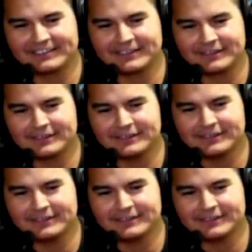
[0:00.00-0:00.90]

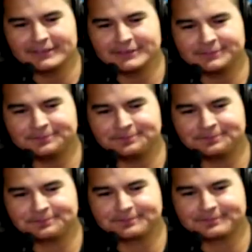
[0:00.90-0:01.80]

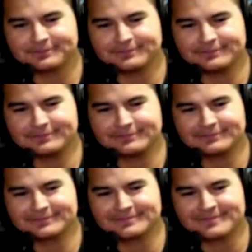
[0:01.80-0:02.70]

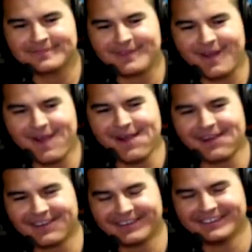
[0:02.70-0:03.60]

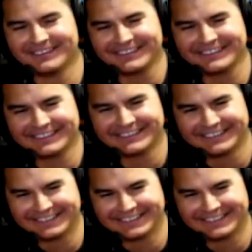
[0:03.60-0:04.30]
(not speaking)